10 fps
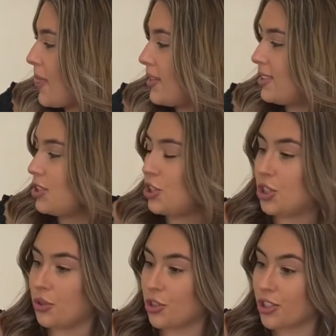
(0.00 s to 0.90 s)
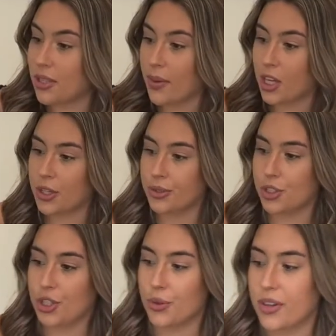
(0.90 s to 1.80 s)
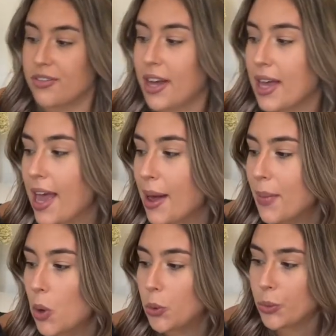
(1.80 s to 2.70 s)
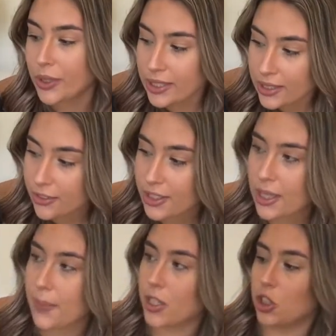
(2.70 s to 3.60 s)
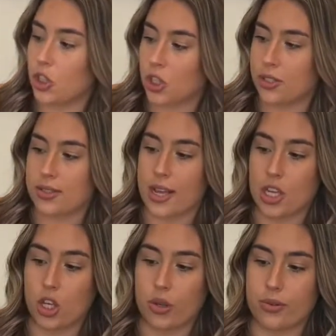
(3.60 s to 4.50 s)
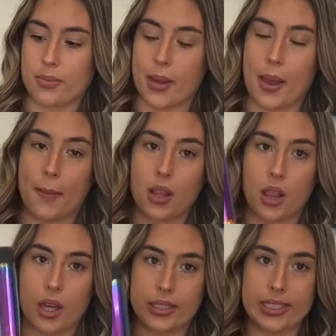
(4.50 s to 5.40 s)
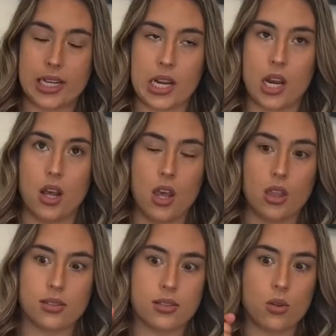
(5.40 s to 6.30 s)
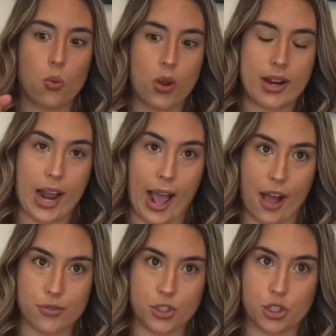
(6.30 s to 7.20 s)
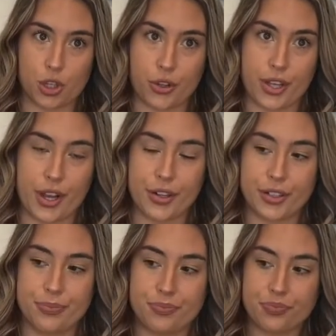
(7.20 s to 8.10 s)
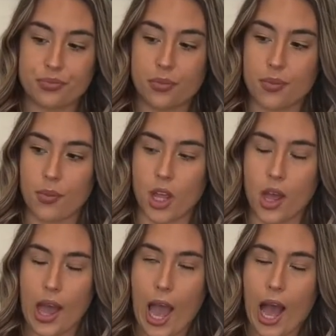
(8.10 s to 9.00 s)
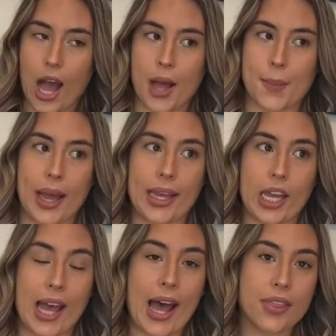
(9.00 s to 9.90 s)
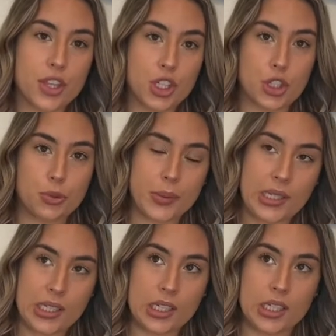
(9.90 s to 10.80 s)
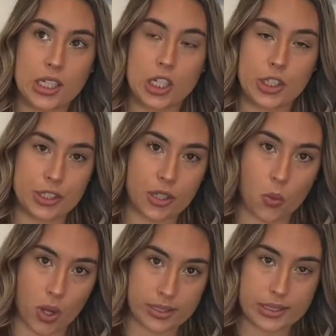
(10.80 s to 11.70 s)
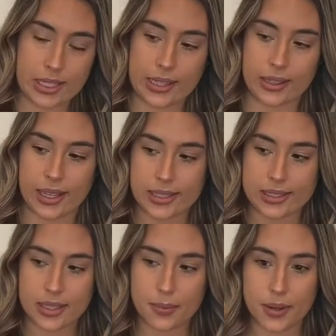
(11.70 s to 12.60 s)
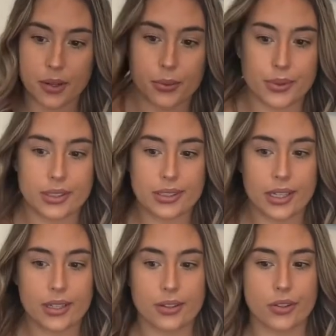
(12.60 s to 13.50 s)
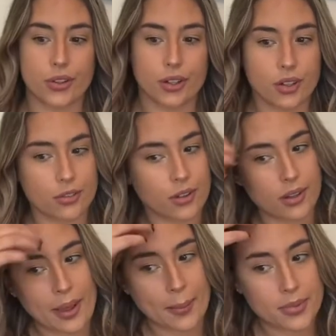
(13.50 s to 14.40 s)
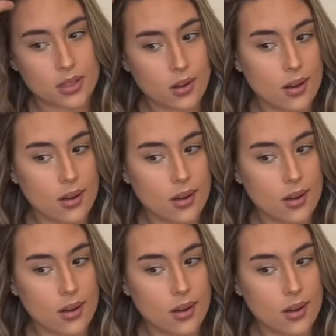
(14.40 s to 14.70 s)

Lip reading: This is usually my go-to if I am really feeling bigger curls. I use my plugged in. This is a 1.5-inch curling iron. I had the NuMe curling wands and I liked them, but I really like the look of a clamped